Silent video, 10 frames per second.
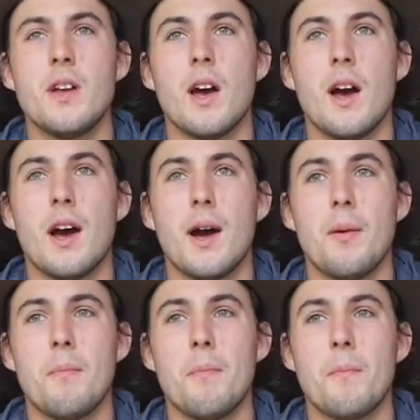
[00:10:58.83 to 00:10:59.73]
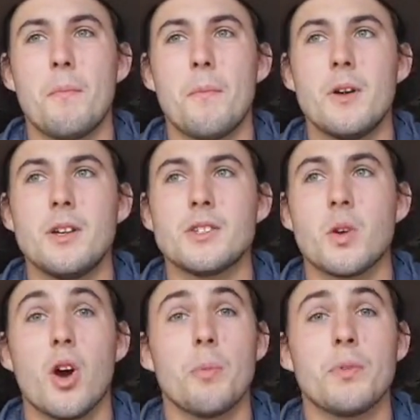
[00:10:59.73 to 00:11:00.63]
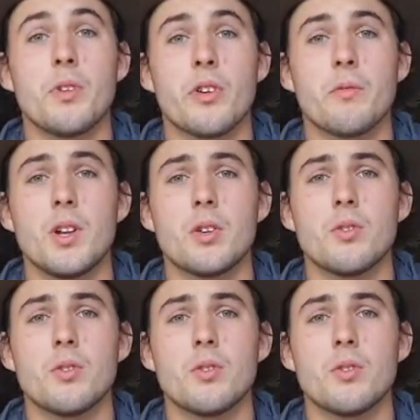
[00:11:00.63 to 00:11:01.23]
So I hope you got a really